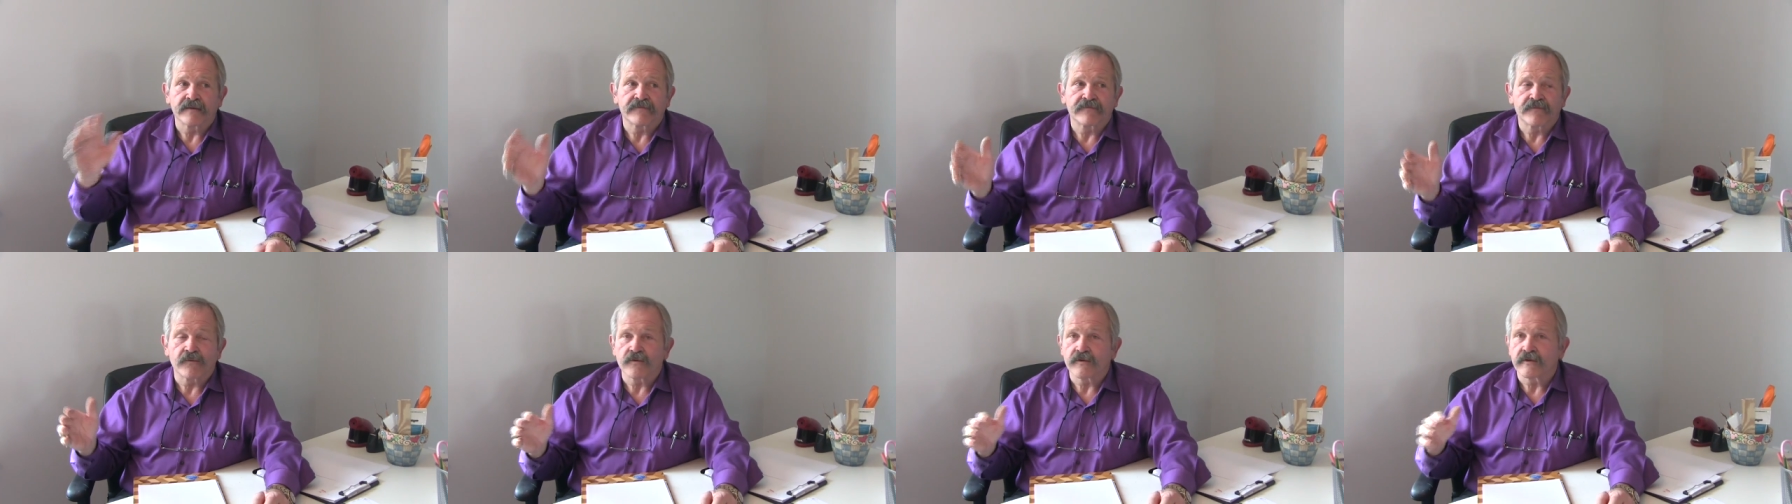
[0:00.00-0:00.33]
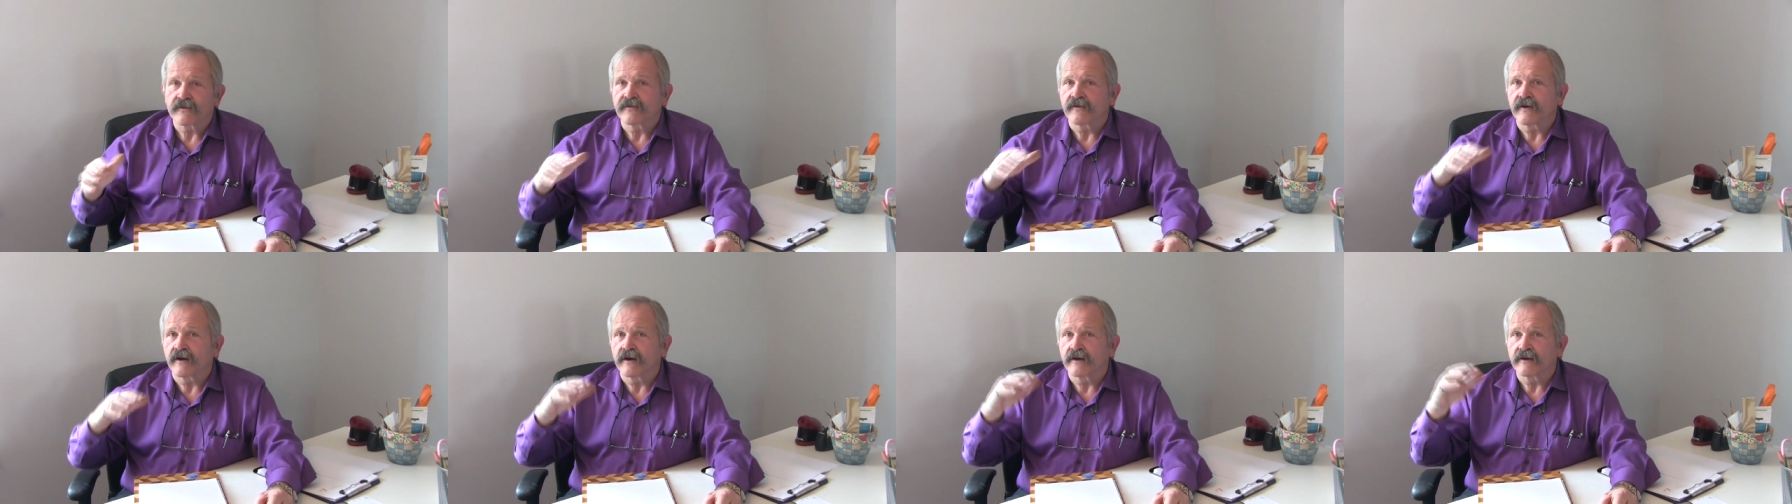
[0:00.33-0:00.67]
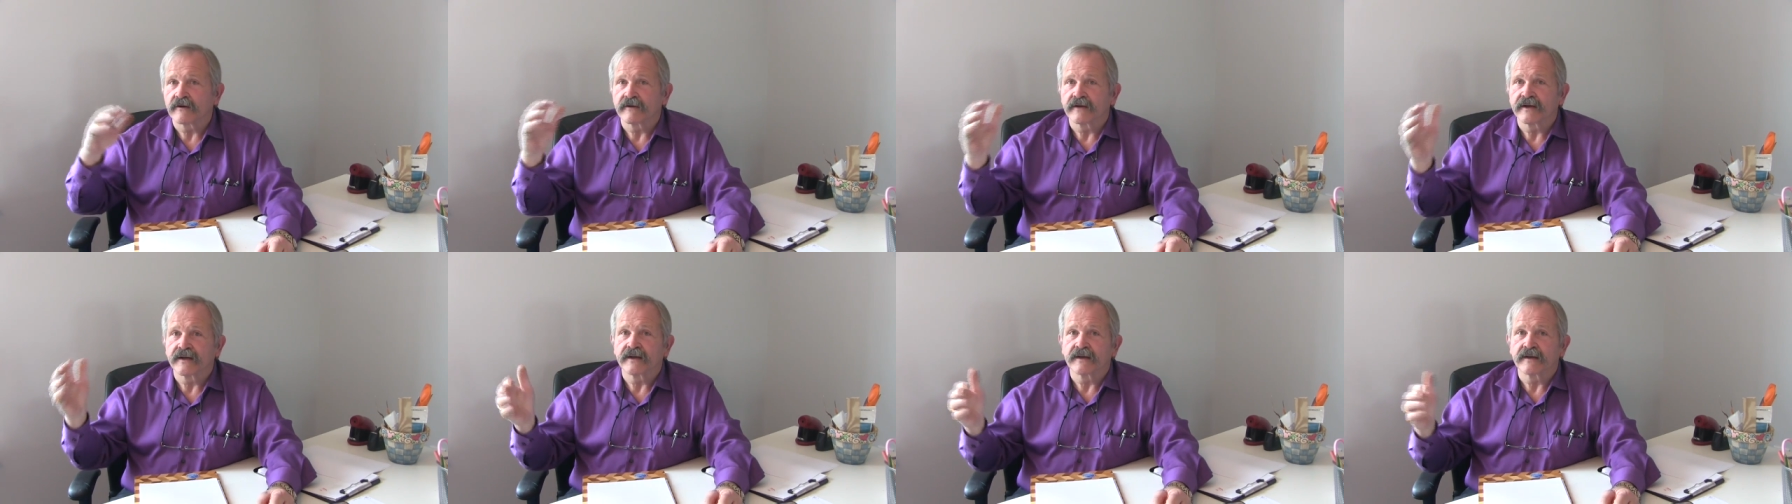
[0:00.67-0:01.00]
forethought
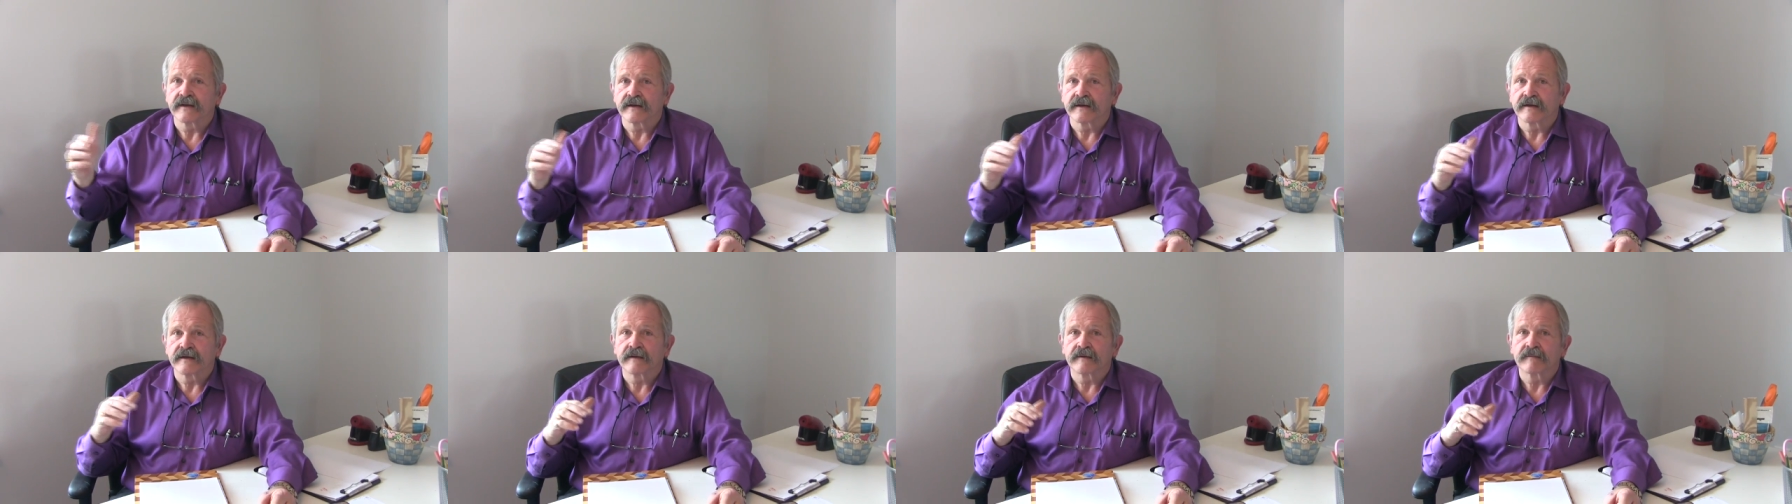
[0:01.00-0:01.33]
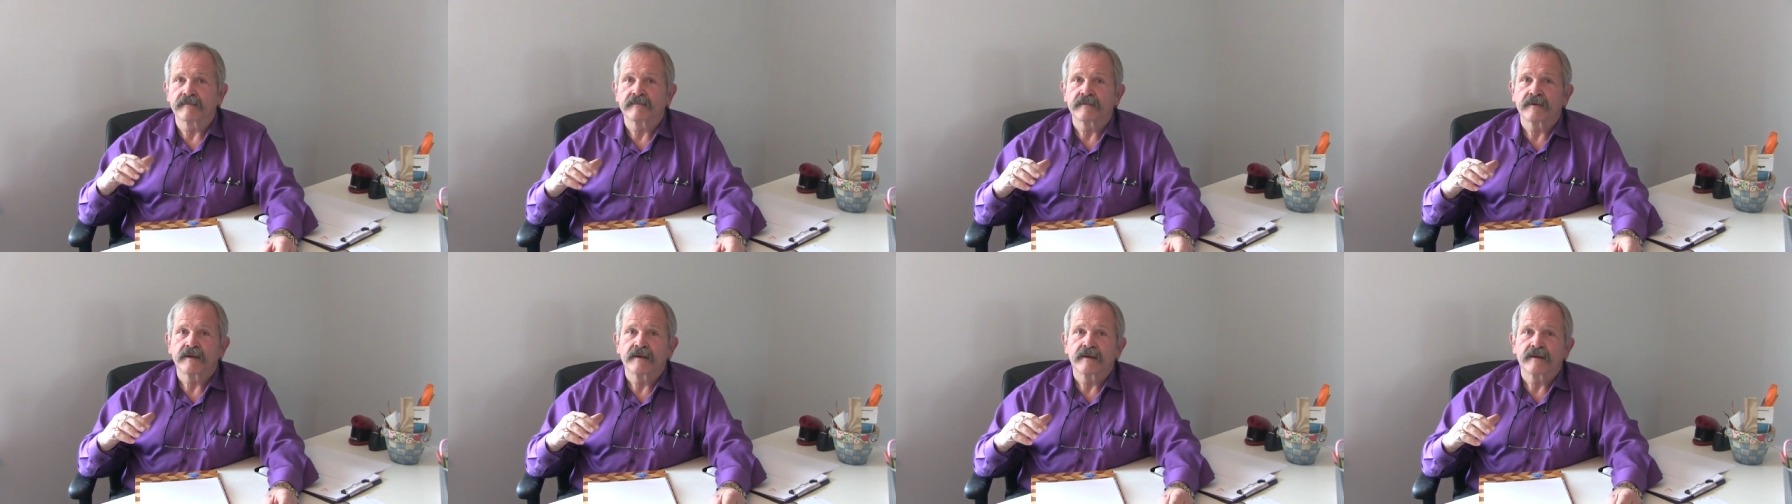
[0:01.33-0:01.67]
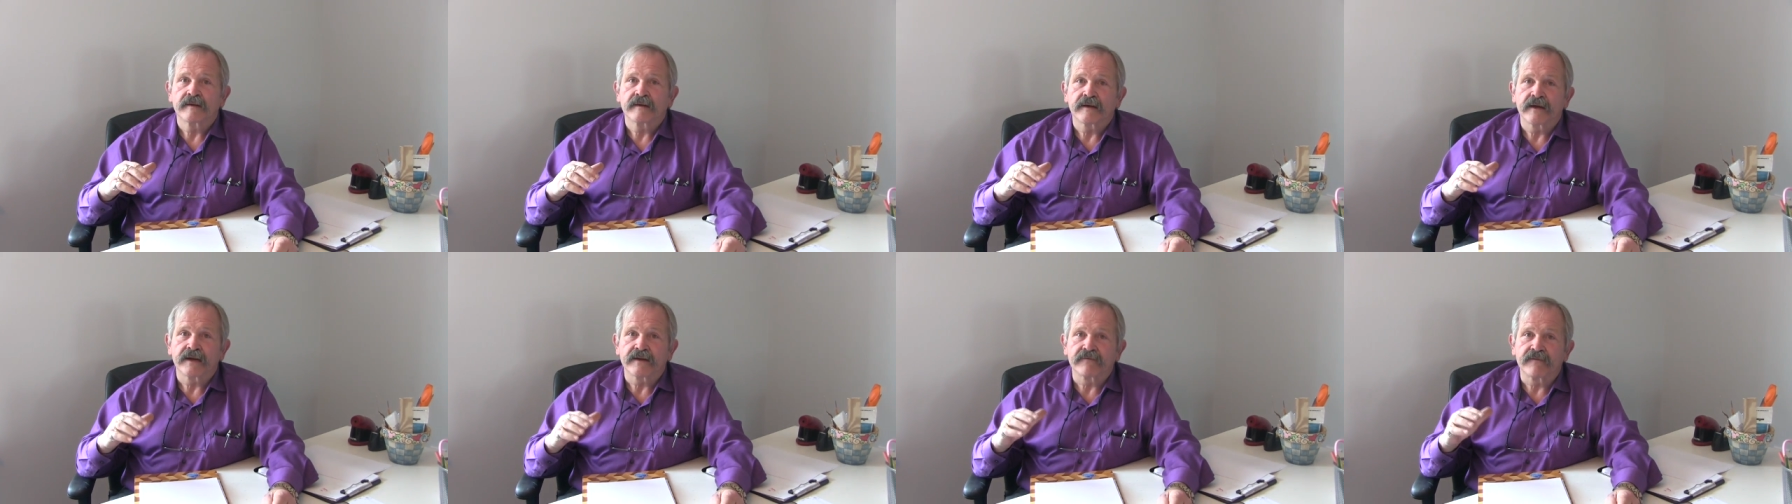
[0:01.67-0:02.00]
or any
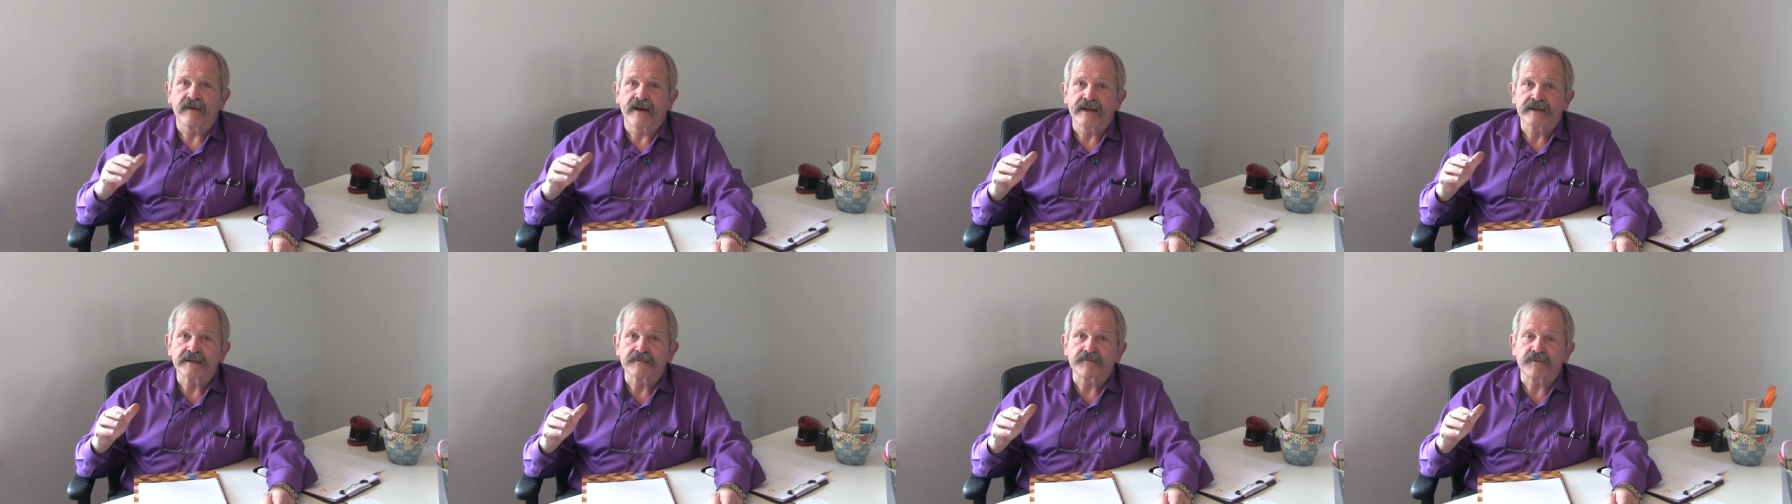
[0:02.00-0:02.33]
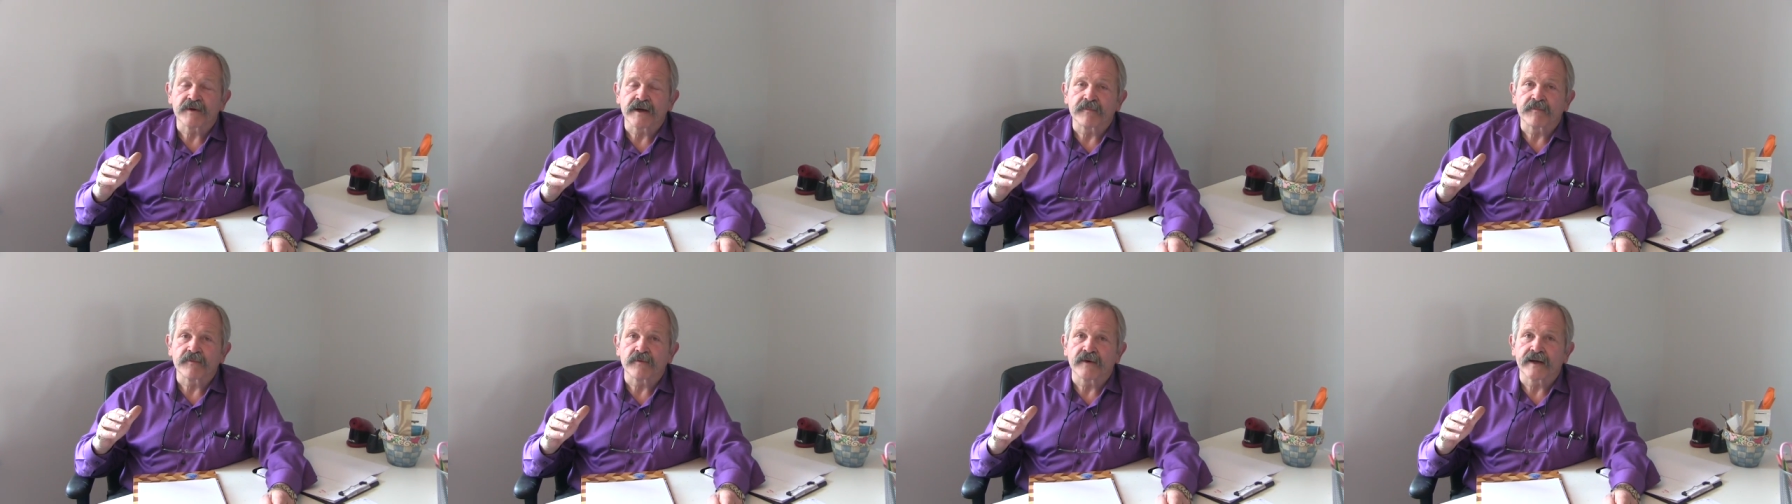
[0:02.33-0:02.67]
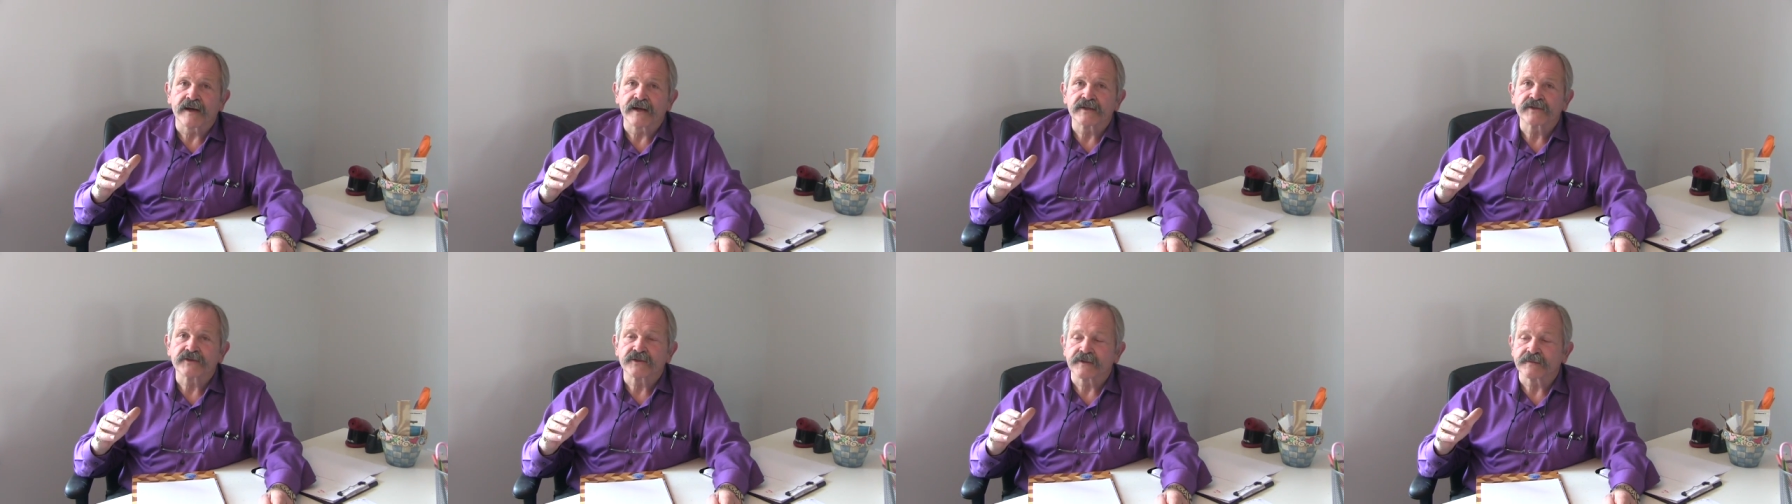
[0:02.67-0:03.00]
advanced
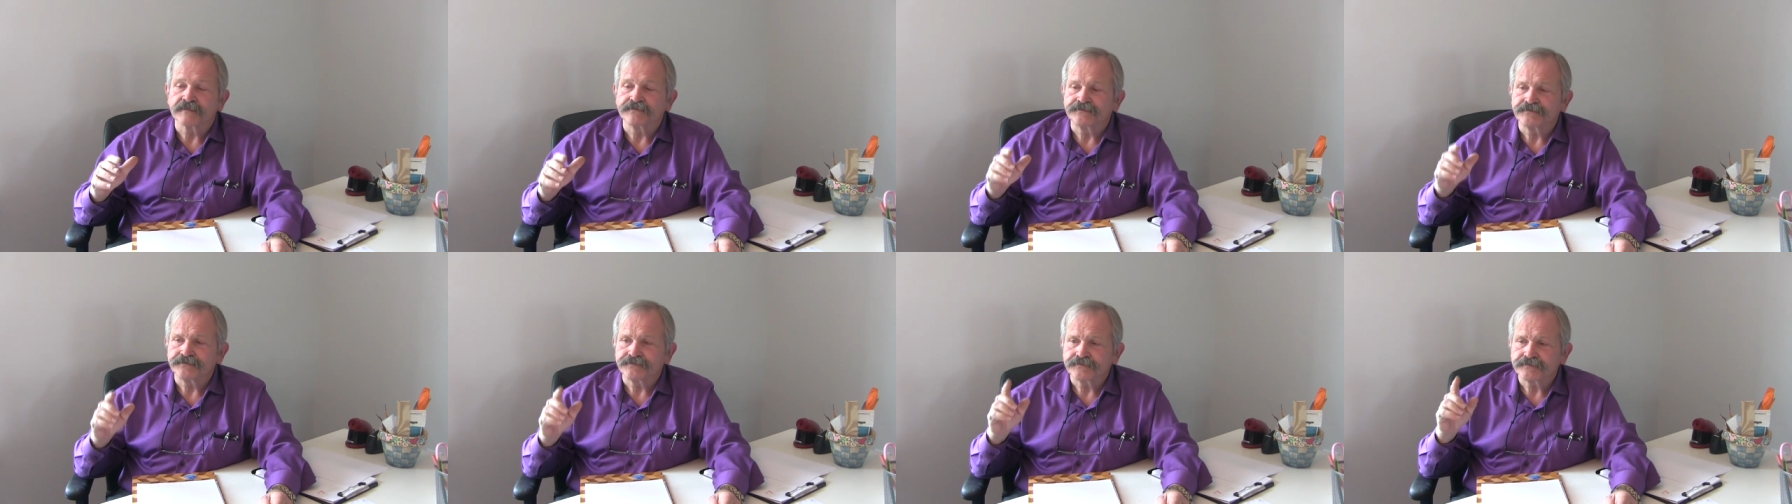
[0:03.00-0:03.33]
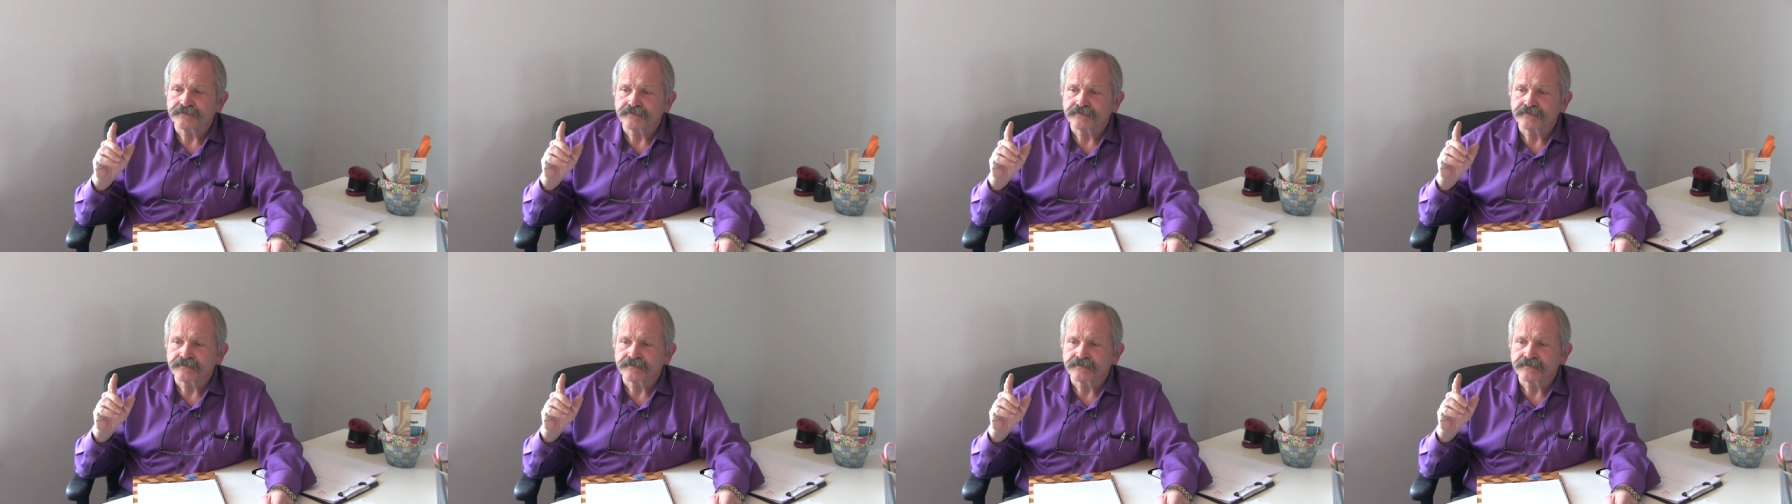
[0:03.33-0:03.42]
preparation.